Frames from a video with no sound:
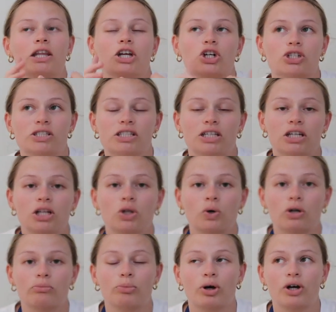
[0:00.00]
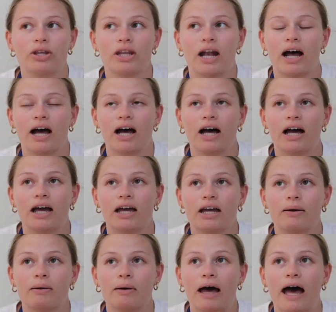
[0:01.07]
the Christina Lauren book that
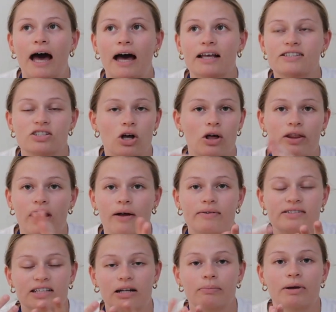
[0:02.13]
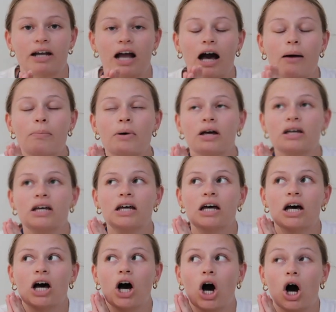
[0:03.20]
I saw that I was gonna pick up
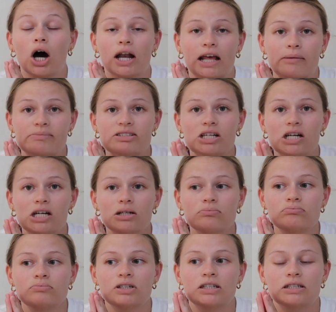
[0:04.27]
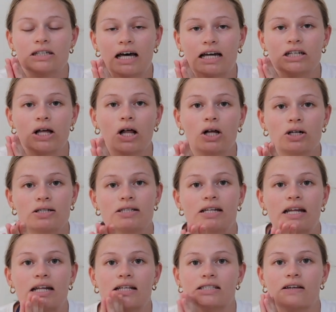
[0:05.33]
on Amazon,
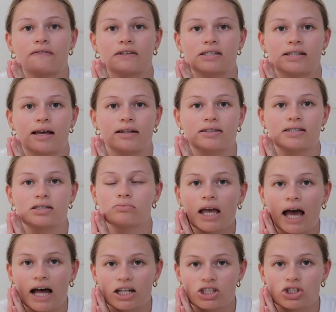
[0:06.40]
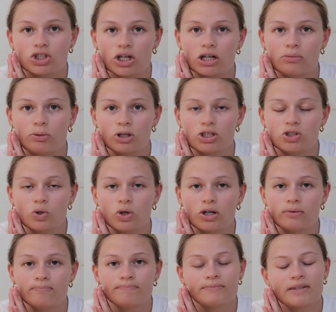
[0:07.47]
$9.87. At Strand
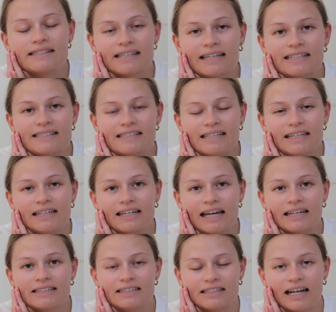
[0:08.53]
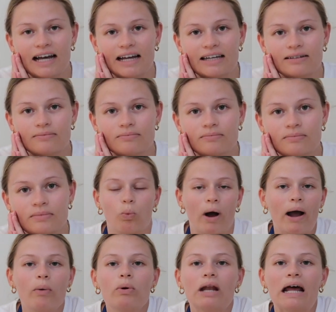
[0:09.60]
Bookstore, $16.99.
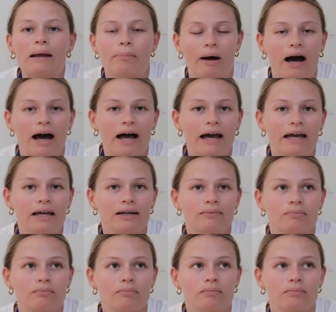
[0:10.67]
Why would I buy